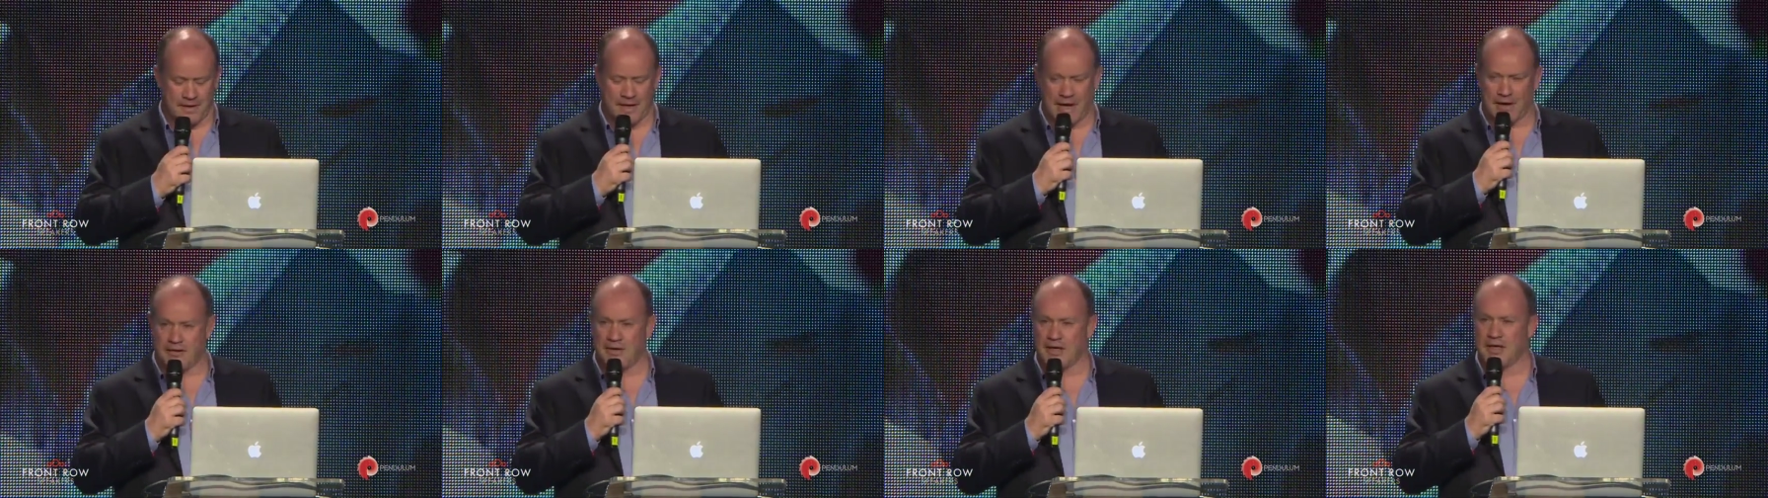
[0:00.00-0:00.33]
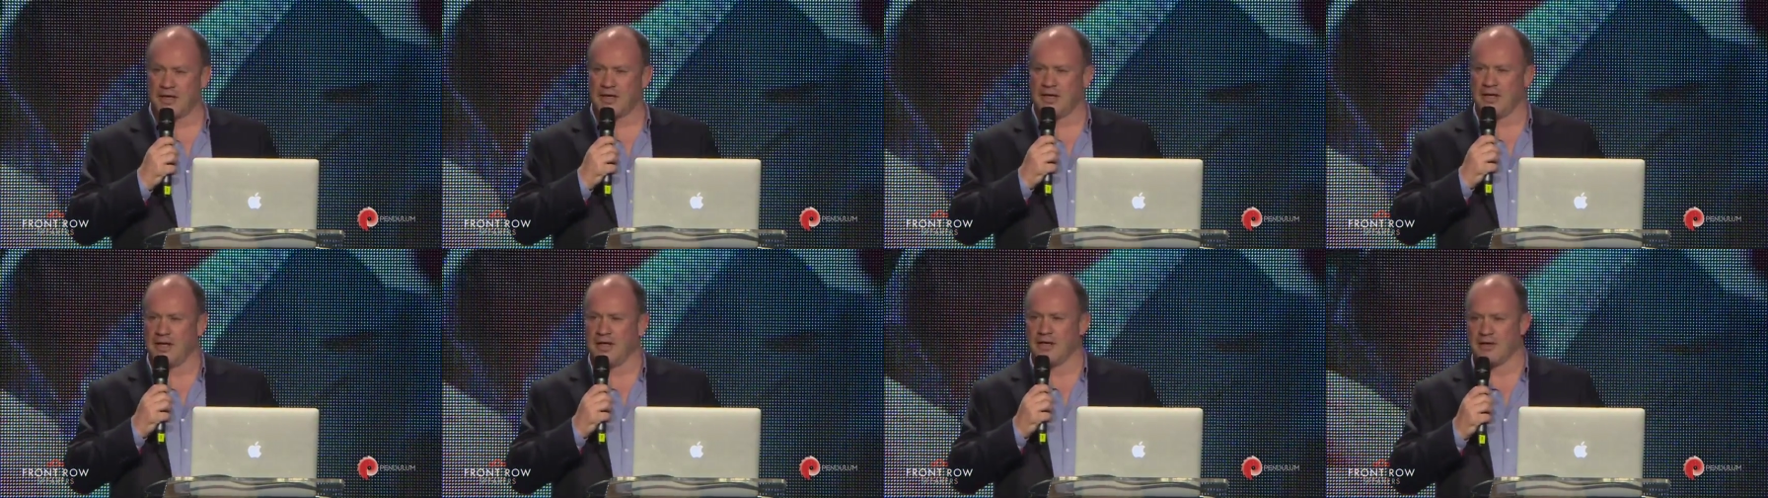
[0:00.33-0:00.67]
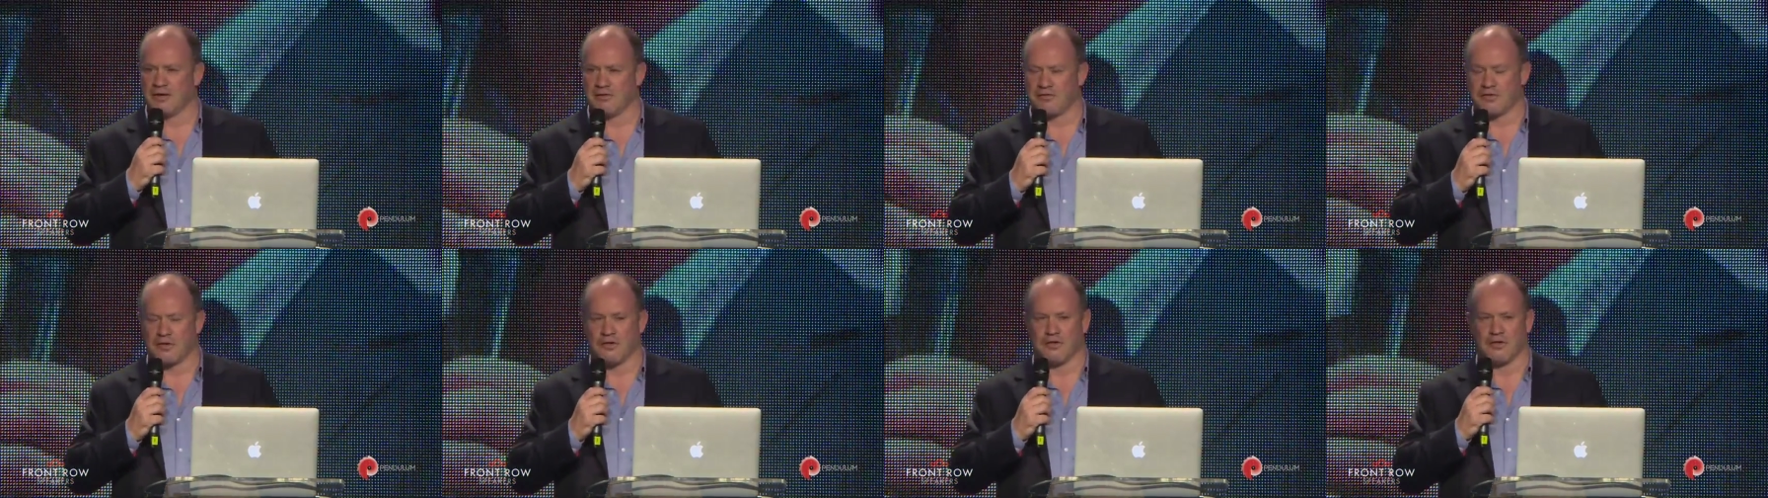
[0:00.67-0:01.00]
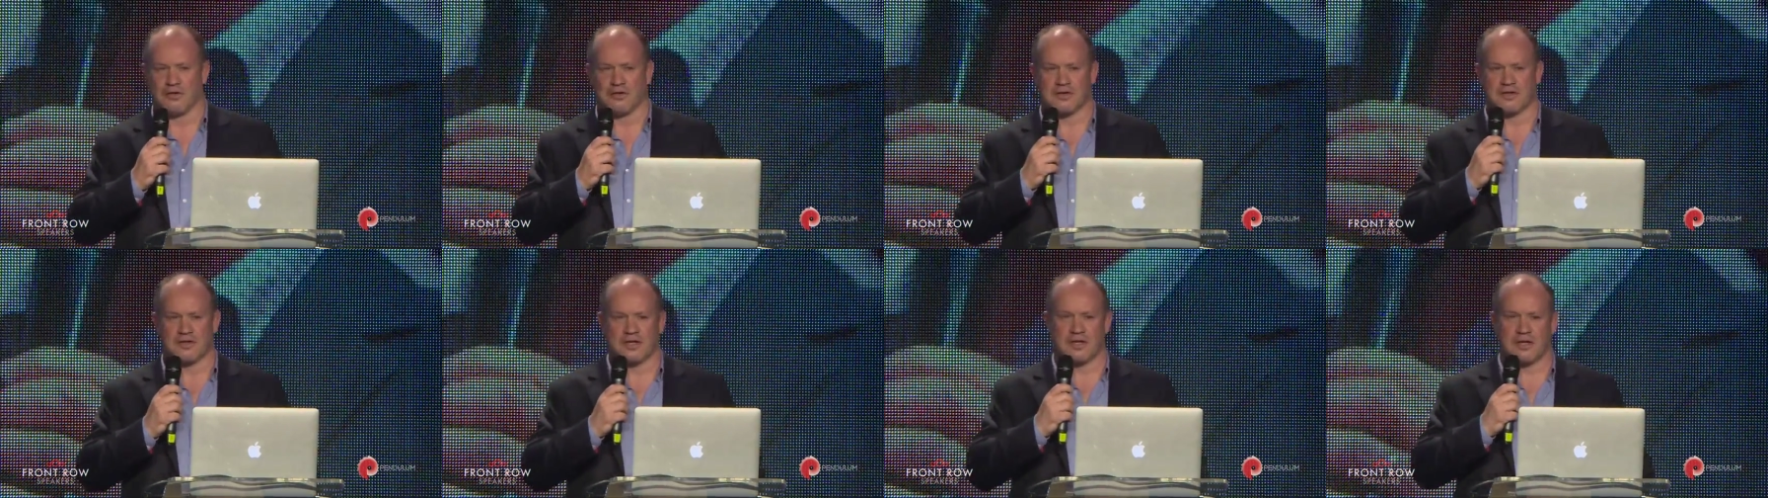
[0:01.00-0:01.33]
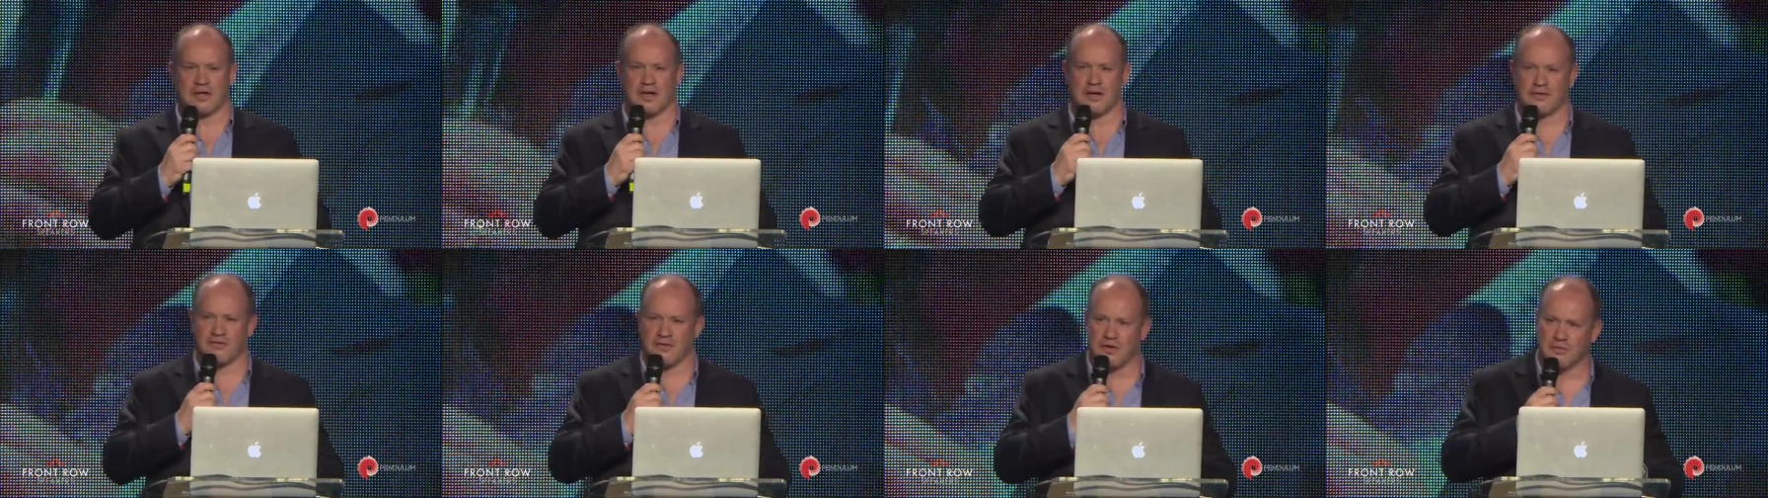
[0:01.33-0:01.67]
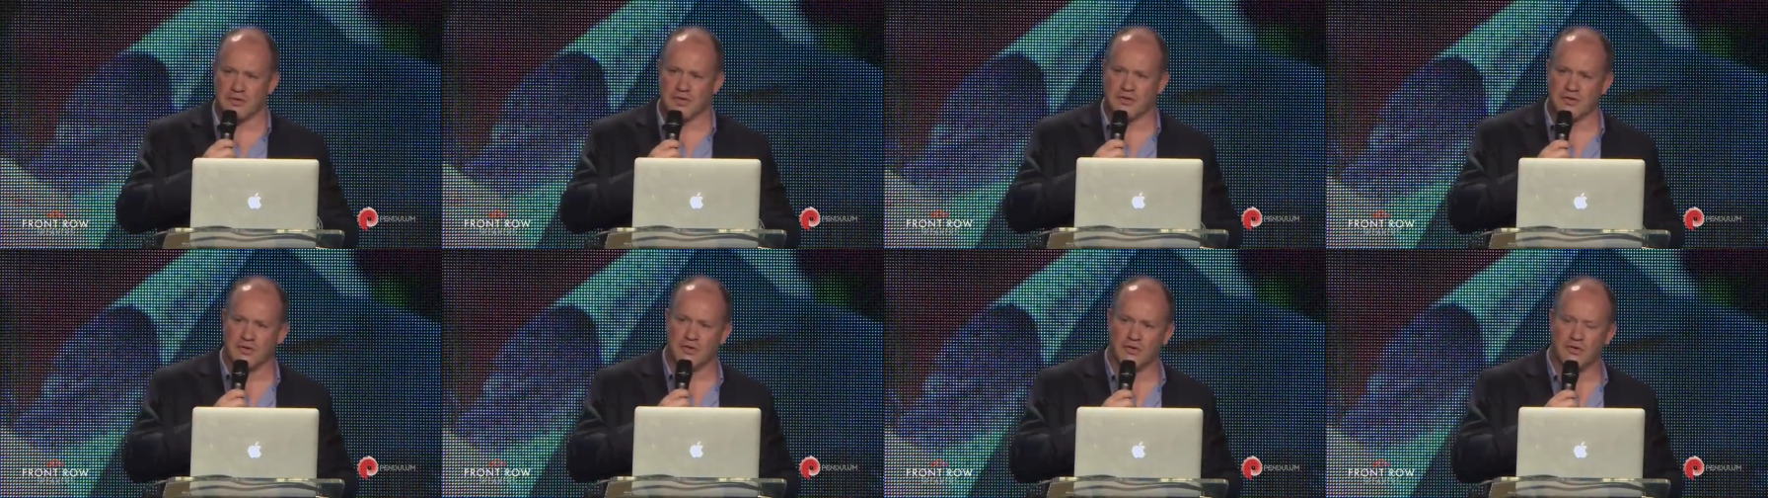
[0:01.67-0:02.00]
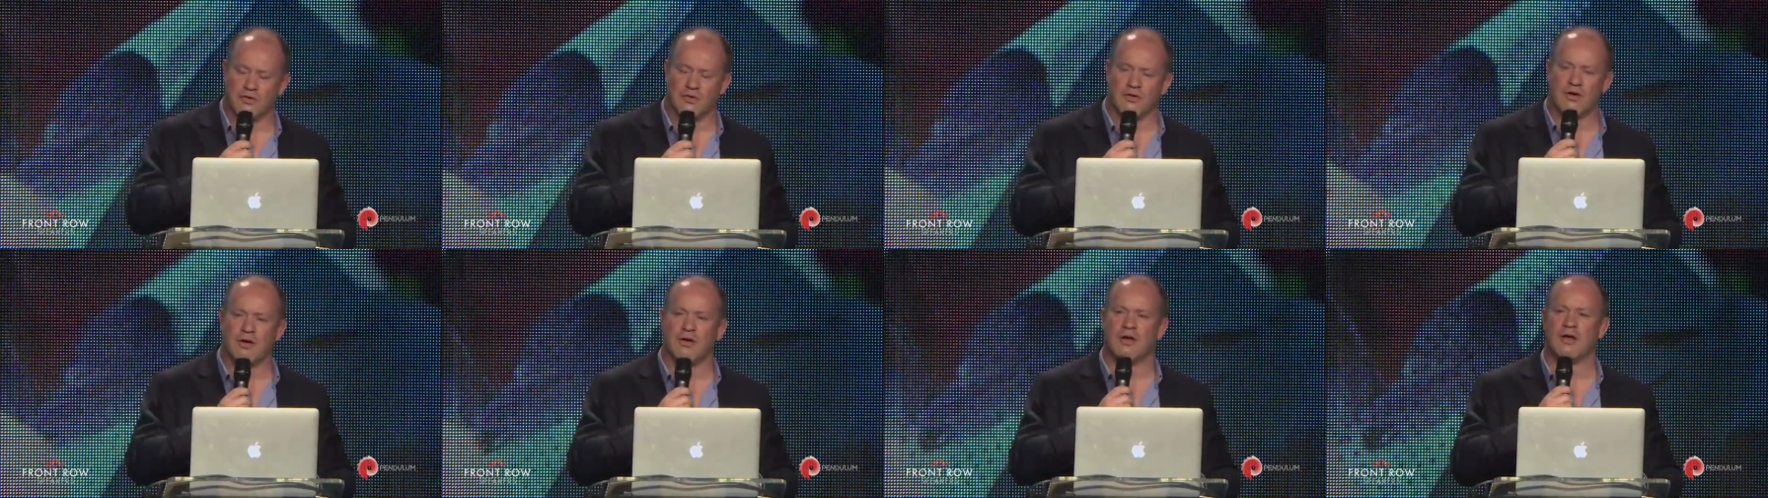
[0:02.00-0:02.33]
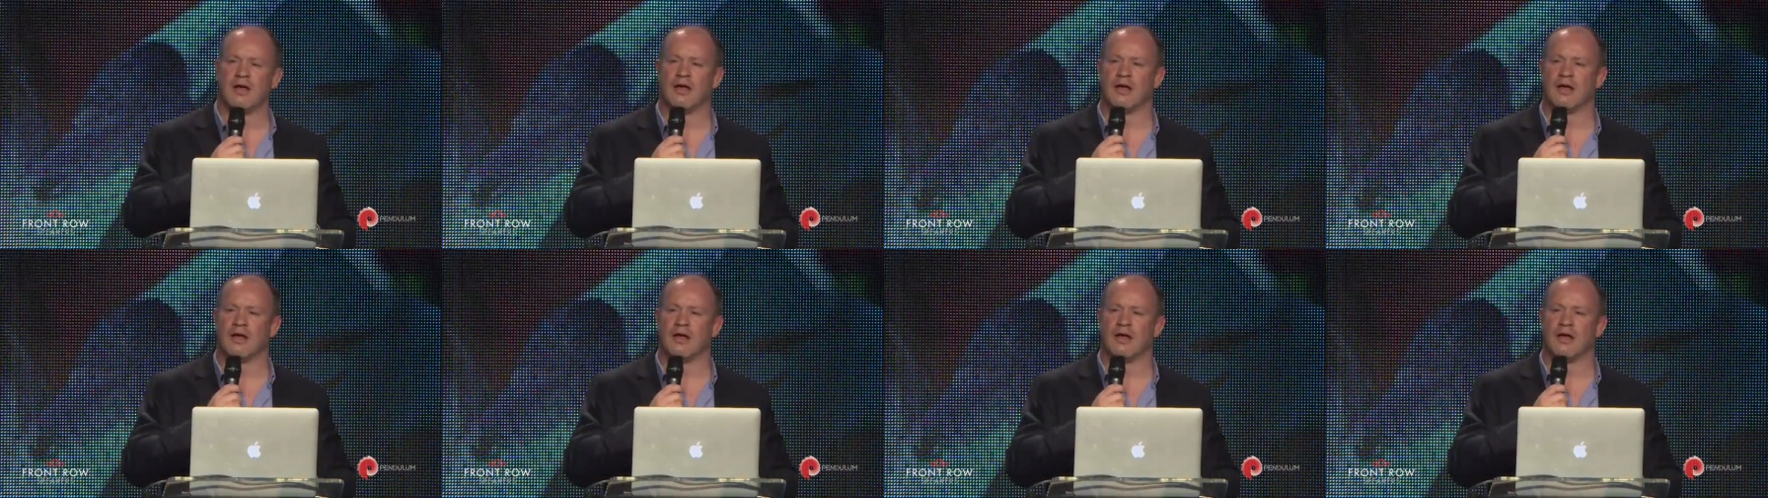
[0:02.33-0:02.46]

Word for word: Gary Keegan, of course, a lot of you would know.